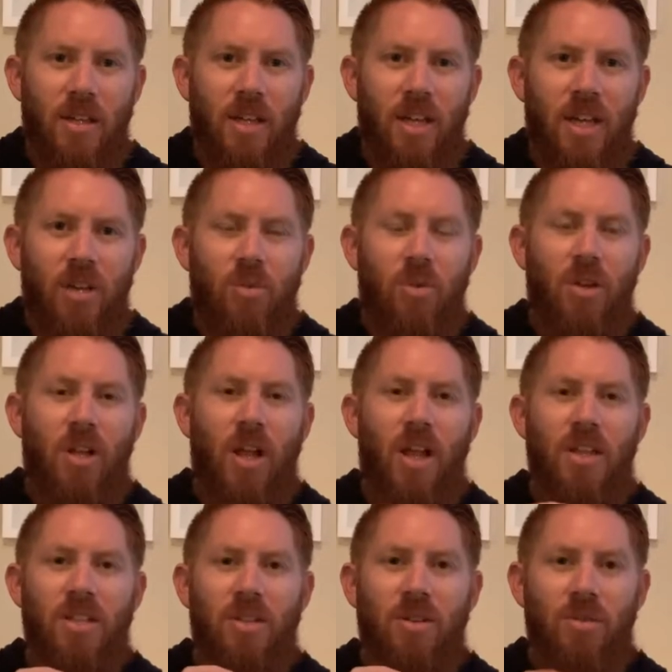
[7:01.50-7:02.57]
He
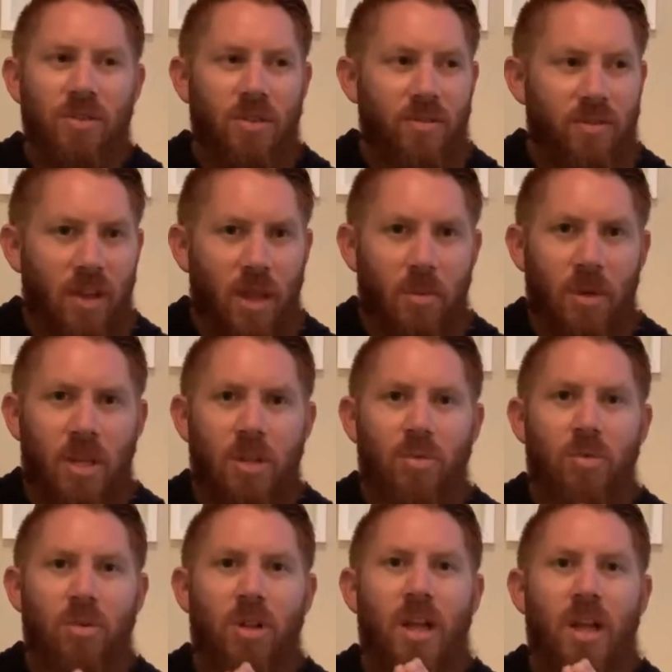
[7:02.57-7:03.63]
realized there was a famine. He
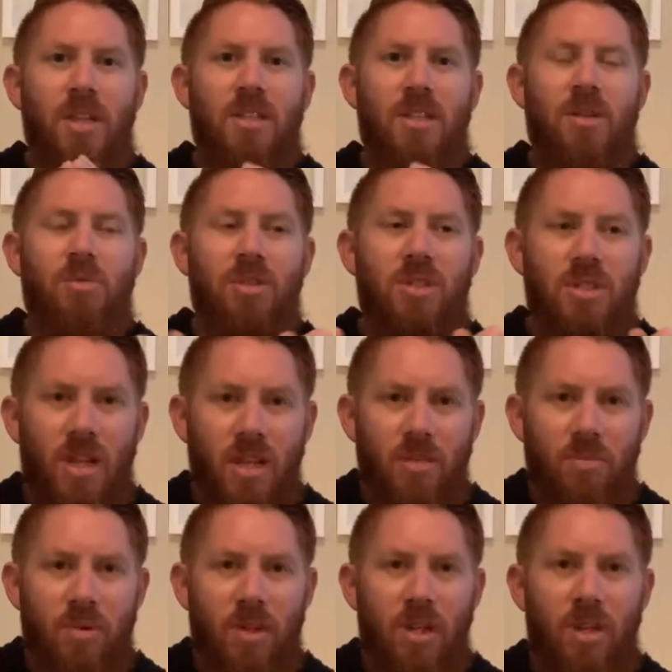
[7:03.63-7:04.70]
realized he was
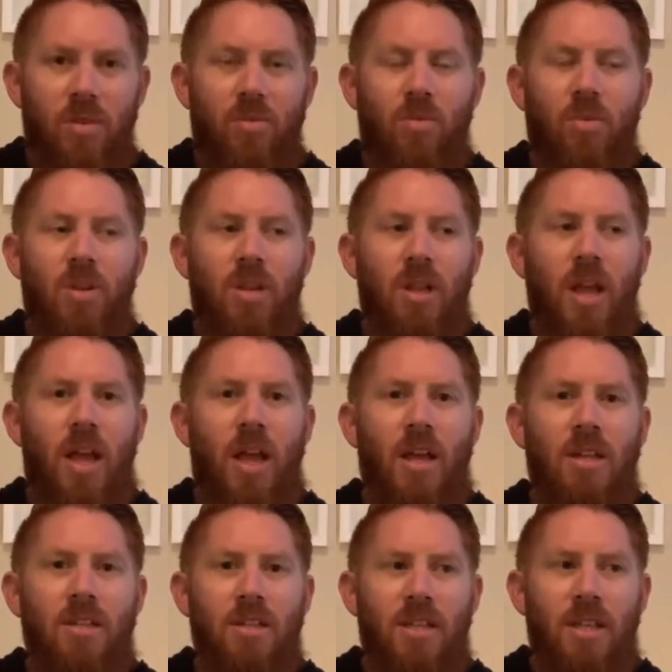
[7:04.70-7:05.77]
desperate. He
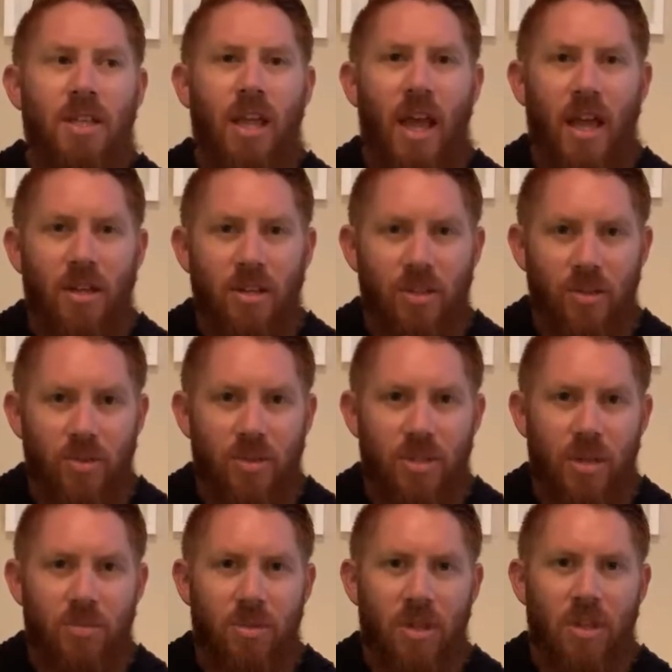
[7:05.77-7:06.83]
realized he had to do
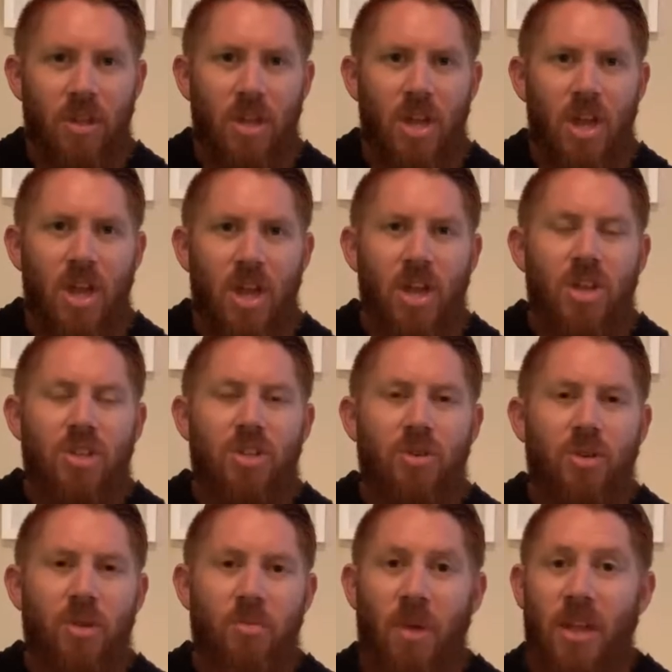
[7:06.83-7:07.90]
something. So
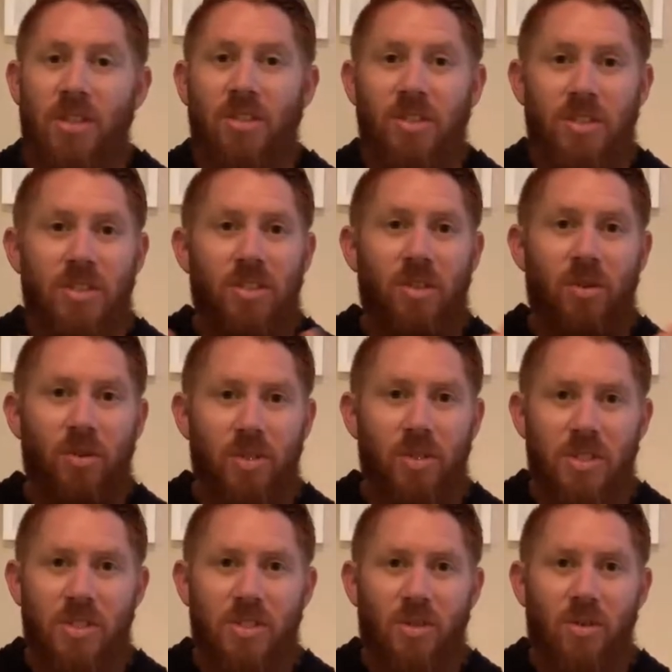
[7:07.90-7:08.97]
he basically sold
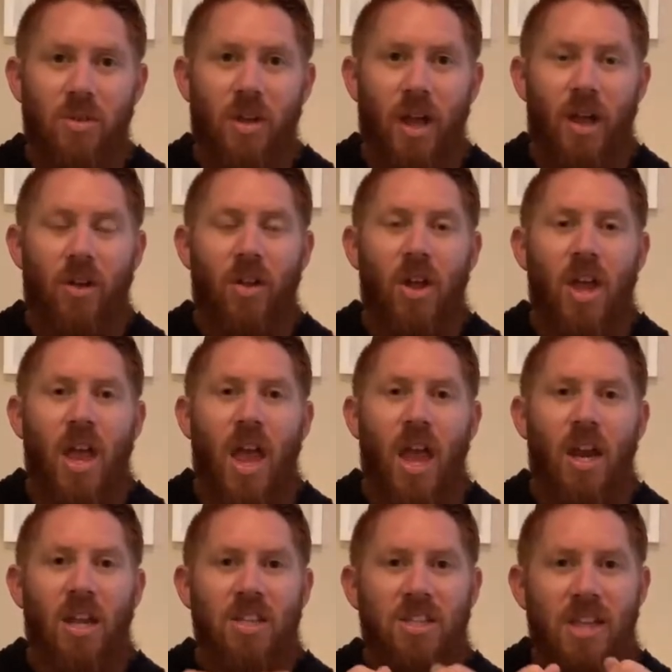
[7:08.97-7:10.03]
his soul out
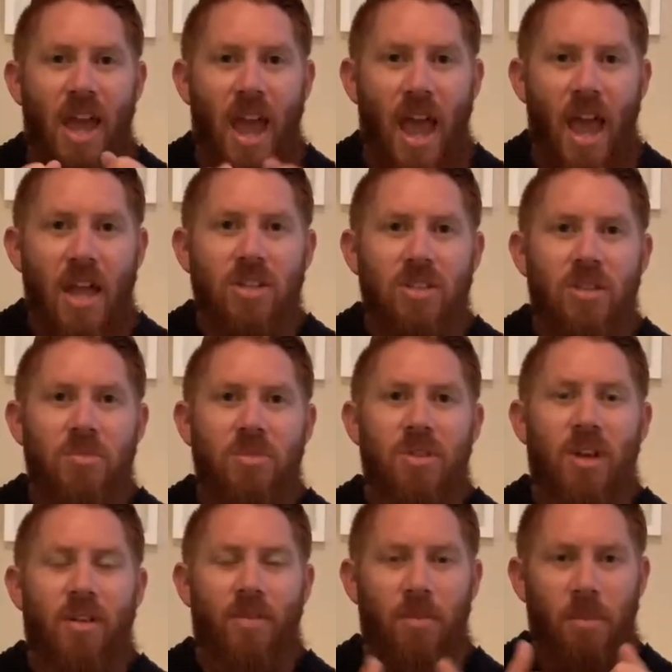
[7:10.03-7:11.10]
and attached
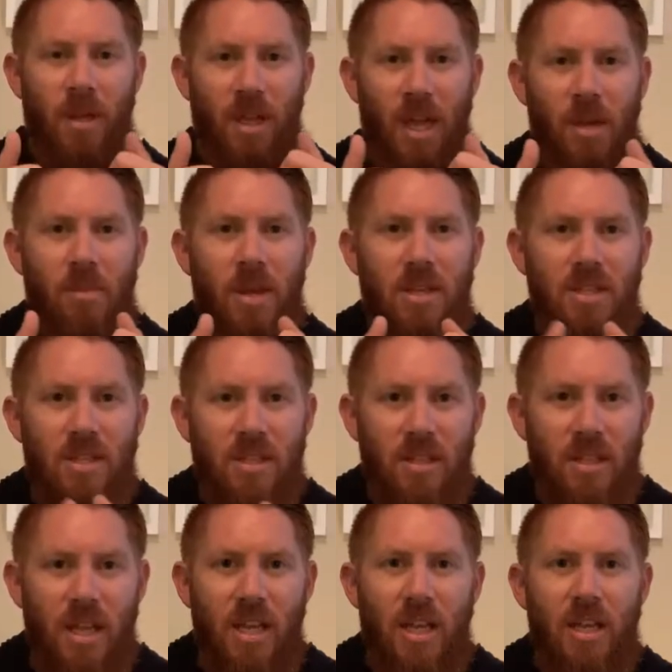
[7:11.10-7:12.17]
himself and became a
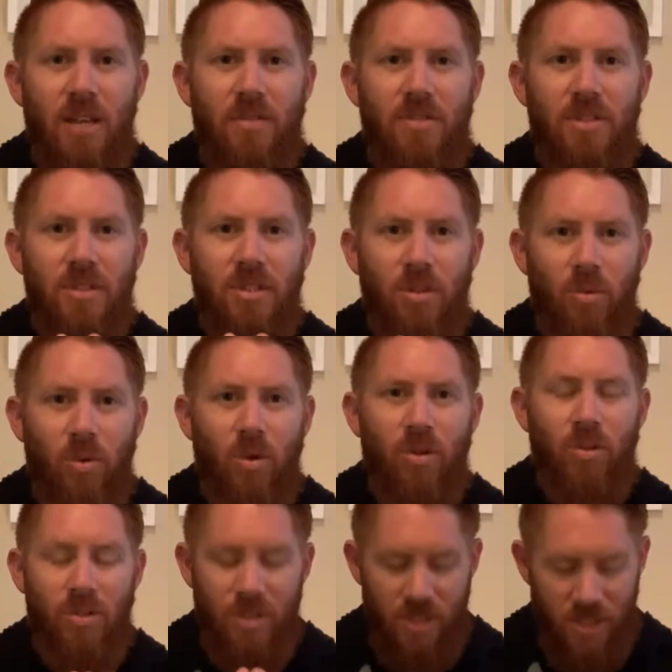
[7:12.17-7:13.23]
slave to the
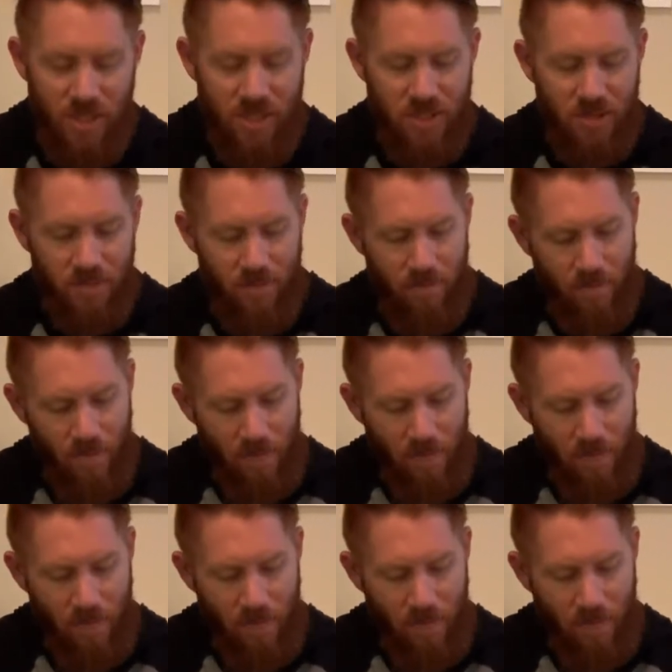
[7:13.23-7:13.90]
world system.